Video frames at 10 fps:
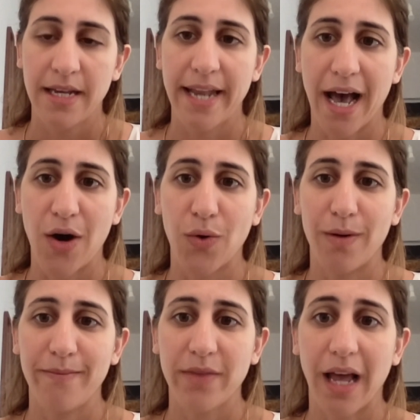
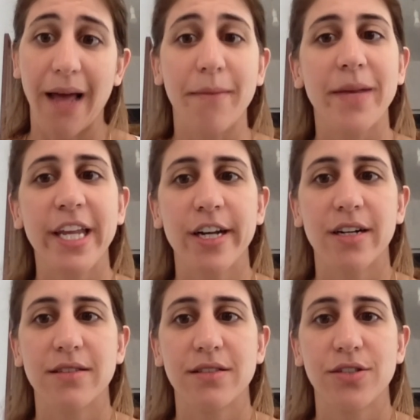Now, I am
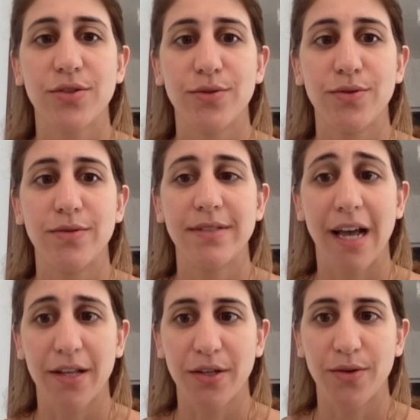here to
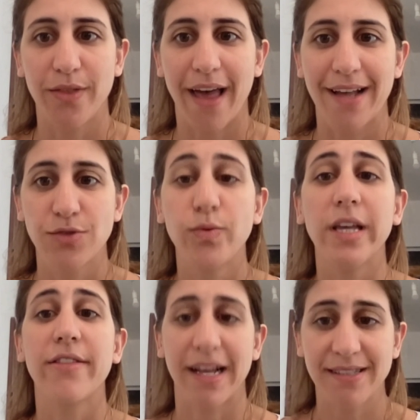tell you that we
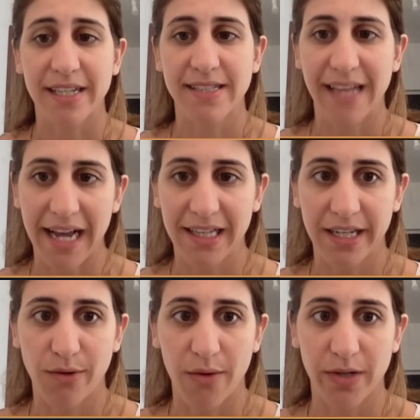that's
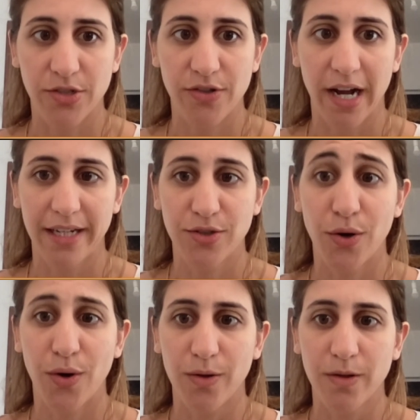exactly what we're trying to
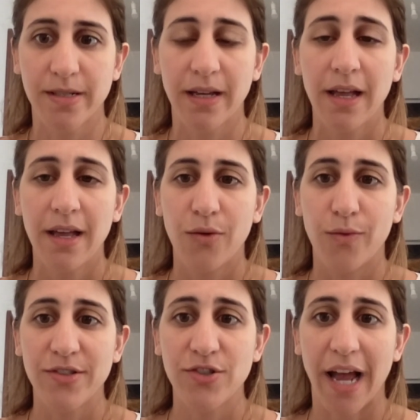hold,
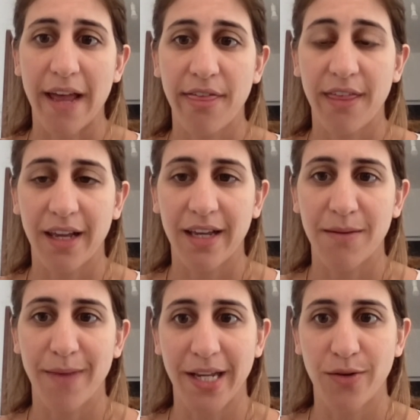which I think
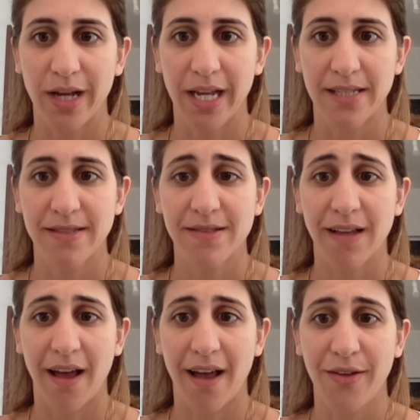in many ways
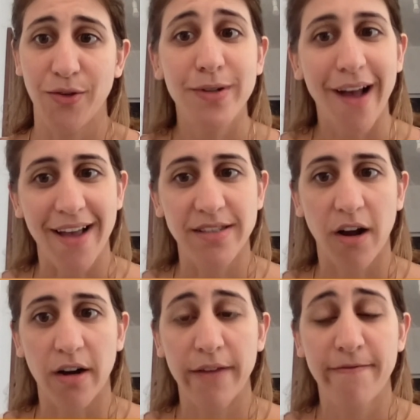uh, you guys
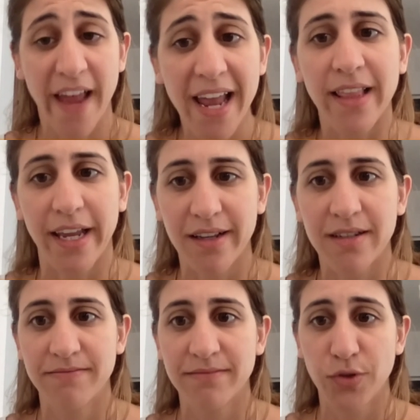are failing
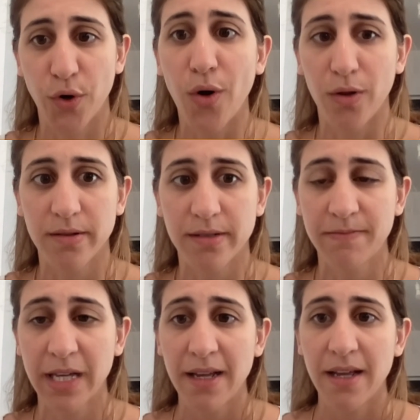to hold.